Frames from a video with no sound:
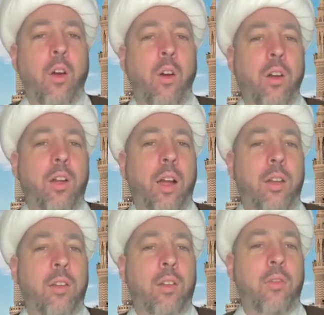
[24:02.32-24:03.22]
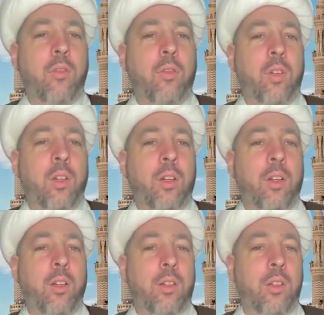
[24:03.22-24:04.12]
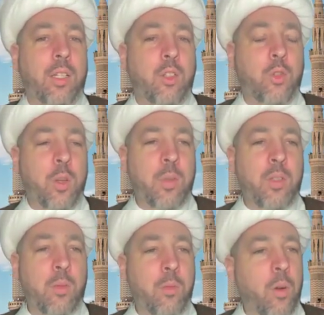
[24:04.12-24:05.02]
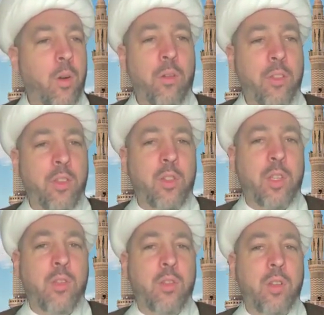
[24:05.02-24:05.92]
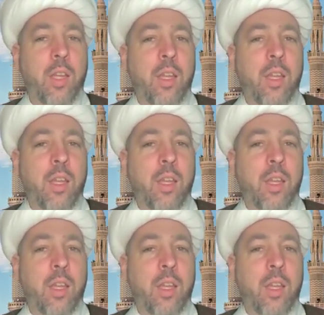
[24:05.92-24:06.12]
are a kind of extremism, all of the sins.